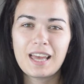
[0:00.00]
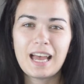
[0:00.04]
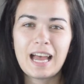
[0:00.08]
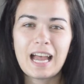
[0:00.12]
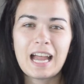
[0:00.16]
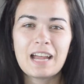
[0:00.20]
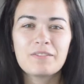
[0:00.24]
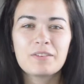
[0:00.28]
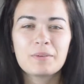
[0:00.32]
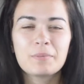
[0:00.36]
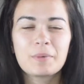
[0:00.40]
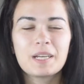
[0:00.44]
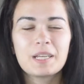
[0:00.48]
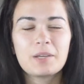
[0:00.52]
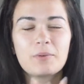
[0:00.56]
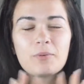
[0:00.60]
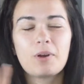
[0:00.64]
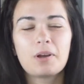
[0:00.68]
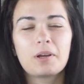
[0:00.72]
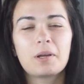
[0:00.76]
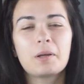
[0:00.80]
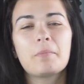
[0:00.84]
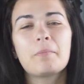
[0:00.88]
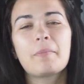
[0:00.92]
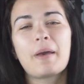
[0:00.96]
Hi everybody,
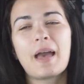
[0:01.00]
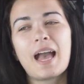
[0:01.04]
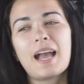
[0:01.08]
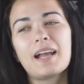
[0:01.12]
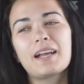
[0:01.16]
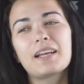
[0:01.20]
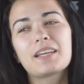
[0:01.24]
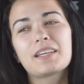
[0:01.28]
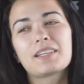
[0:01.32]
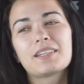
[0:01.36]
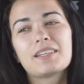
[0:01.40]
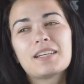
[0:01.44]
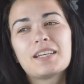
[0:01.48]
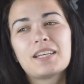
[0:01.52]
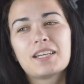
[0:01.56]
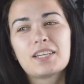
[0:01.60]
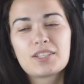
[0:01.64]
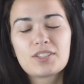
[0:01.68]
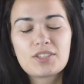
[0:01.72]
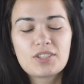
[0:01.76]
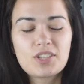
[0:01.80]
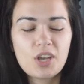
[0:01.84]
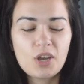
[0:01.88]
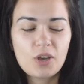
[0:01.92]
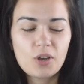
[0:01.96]
welcome back.
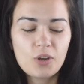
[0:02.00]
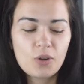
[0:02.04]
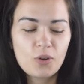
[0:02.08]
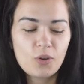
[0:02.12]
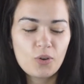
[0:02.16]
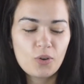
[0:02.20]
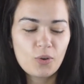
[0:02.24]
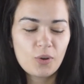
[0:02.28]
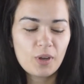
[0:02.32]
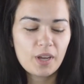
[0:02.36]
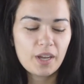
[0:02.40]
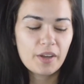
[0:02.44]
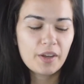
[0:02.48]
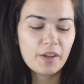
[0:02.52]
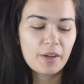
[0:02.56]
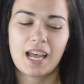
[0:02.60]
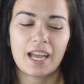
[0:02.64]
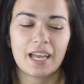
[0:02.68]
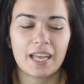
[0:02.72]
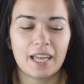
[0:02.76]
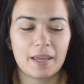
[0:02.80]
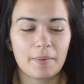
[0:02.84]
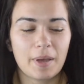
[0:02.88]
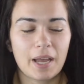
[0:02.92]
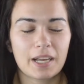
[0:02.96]
So I
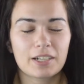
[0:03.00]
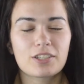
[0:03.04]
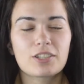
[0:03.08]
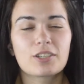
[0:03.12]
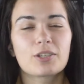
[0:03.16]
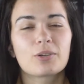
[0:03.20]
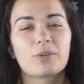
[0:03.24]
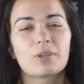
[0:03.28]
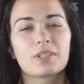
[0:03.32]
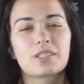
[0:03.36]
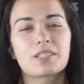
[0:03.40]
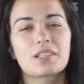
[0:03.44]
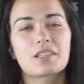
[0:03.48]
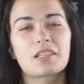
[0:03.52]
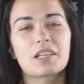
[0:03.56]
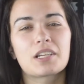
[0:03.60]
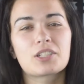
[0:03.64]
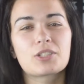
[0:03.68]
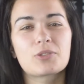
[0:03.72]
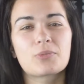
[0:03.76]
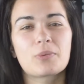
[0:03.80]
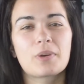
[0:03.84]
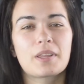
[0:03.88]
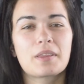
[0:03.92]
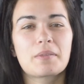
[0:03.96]
am actually going to
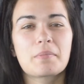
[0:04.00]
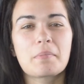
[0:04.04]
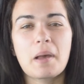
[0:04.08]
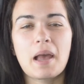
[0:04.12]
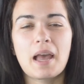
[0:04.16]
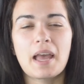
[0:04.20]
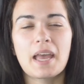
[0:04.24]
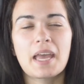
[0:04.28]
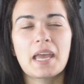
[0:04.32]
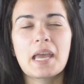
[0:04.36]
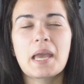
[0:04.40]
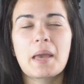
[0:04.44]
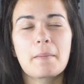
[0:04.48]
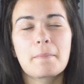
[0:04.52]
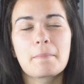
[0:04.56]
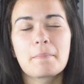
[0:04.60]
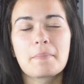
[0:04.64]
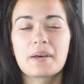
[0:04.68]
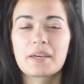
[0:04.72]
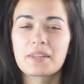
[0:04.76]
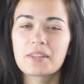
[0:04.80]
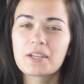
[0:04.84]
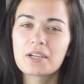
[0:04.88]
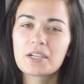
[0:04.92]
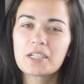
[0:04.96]
lunch with my
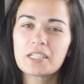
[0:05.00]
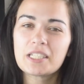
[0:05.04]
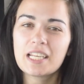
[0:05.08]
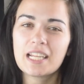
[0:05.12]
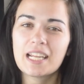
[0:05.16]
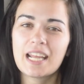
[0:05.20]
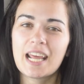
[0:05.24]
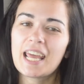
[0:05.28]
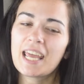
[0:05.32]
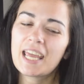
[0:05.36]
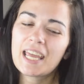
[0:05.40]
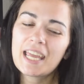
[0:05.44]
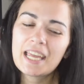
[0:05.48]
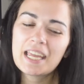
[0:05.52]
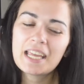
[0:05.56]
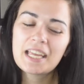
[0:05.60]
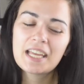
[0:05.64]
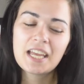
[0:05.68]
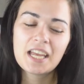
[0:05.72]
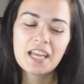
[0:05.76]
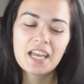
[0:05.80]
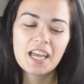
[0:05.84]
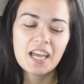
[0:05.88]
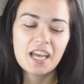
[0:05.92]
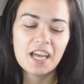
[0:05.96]
mother today.
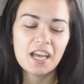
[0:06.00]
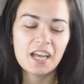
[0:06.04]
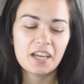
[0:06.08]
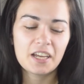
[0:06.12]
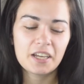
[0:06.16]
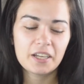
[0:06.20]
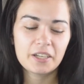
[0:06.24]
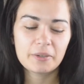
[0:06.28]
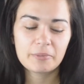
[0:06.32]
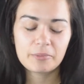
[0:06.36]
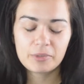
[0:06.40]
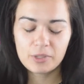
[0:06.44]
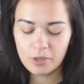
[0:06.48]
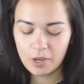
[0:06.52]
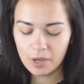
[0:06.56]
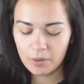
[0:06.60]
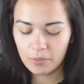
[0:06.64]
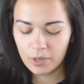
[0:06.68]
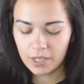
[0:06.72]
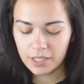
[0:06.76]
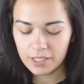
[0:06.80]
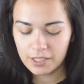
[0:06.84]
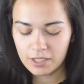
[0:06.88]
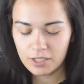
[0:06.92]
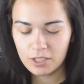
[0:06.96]
So I
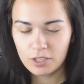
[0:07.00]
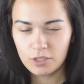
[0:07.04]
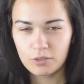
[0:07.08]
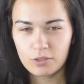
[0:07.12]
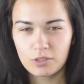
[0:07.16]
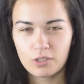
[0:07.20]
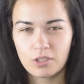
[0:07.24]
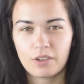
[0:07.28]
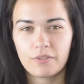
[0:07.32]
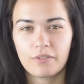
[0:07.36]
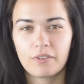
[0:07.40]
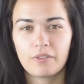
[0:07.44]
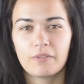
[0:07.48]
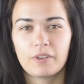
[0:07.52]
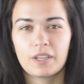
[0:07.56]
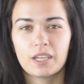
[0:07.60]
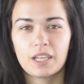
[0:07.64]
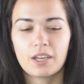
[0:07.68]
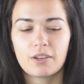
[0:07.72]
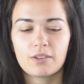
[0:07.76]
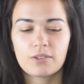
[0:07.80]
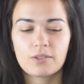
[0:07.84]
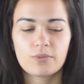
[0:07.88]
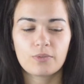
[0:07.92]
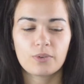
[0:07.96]
wanted to do 2 different
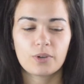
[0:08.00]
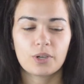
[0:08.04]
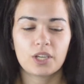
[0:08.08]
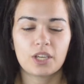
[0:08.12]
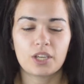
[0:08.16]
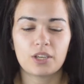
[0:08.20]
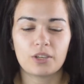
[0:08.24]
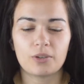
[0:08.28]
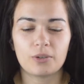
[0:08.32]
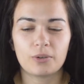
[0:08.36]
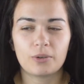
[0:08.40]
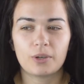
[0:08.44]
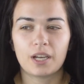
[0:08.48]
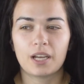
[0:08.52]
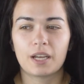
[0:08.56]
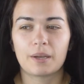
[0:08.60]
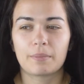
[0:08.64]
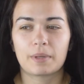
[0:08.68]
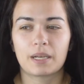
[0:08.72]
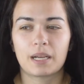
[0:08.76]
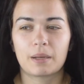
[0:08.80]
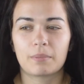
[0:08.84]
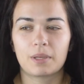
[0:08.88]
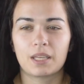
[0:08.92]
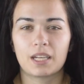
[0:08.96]
videos for you,
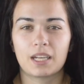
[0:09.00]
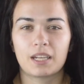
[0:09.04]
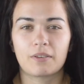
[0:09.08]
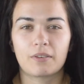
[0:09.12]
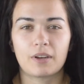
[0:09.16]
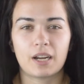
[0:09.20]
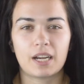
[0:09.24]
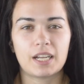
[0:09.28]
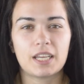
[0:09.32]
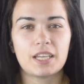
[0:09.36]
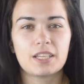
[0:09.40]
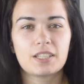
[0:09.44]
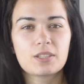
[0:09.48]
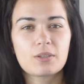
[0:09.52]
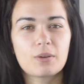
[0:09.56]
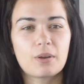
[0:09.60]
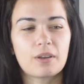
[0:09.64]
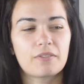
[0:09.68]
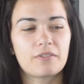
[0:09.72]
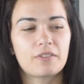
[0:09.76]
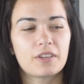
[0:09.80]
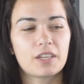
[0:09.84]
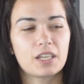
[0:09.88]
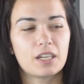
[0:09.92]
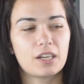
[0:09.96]
and I'm getting ready, so I
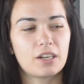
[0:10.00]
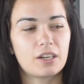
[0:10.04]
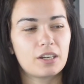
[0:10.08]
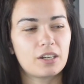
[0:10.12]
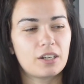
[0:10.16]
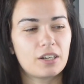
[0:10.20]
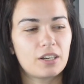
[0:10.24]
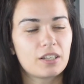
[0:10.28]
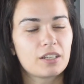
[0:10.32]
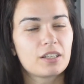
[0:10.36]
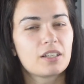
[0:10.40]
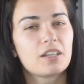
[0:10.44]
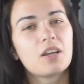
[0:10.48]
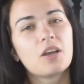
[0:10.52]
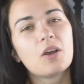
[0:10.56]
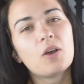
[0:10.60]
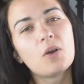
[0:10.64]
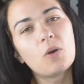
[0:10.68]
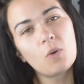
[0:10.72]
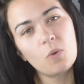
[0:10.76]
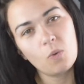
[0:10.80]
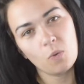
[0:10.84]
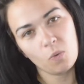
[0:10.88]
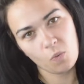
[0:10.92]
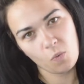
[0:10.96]
figured
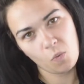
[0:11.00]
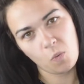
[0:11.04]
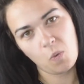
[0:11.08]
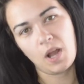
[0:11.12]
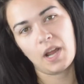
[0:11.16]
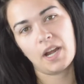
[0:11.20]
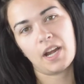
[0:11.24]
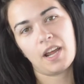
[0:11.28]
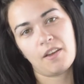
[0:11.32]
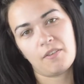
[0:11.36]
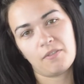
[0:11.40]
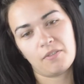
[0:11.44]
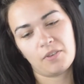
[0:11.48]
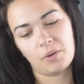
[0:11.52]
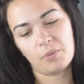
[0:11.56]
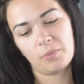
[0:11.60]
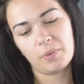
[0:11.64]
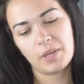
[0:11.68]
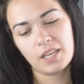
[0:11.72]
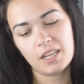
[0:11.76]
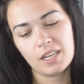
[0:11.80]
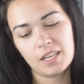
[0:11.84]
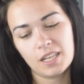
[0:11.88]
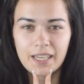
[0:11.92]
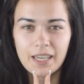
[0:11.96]
why not film
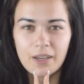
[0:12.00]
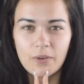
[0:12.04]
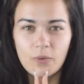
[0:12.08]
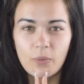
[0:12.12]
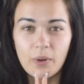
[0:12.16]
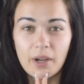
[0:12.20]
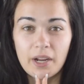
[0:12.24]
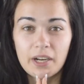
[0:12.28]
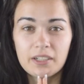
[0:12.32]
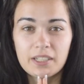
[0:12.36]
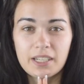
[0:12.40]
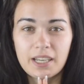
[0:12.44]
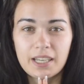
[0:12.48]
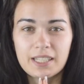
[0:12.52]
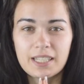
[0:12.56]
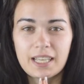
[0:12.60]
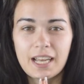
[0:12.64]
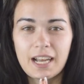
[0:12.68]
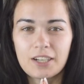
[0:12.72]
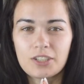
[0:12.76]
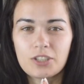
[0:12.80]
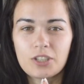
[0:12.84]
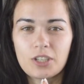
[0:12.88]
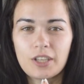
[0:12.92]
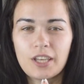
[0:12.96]
it. A wear test
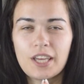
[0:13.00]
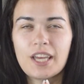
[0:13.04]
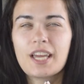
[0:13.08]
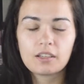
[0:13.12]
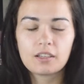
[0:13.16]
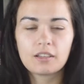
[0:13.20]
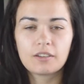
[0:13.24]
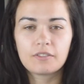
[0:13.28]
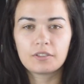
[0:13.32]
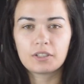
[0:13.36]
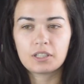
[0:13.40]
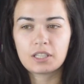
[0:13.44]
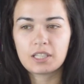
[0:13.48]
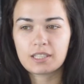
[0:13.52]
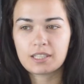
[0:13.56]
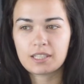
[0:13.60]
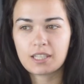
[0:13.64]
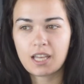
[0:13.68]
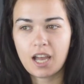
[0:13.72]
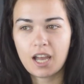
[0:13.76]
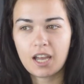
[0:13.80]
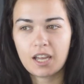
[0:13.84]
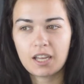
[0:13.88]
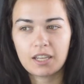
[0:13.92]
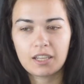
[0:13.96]
actually for this
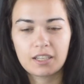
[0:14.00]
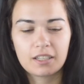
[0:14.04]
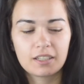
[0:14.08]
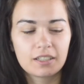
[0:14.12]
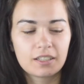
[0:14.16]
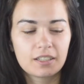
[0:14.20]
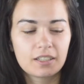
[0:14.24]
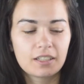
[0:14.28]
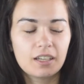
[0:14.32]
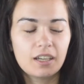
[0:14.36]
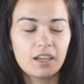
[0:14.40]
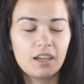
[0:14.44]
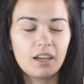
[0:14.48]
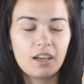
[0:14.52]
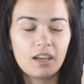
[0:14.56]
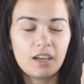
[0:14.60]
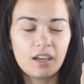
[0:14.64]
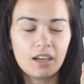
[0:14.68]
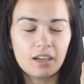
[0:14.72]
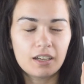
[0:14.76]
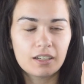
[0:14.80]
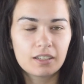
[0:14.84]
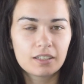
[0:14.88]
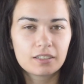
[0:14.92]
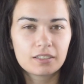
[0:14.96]
guy.
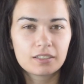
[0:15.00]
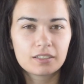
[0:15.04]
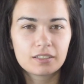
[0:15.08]
Oh,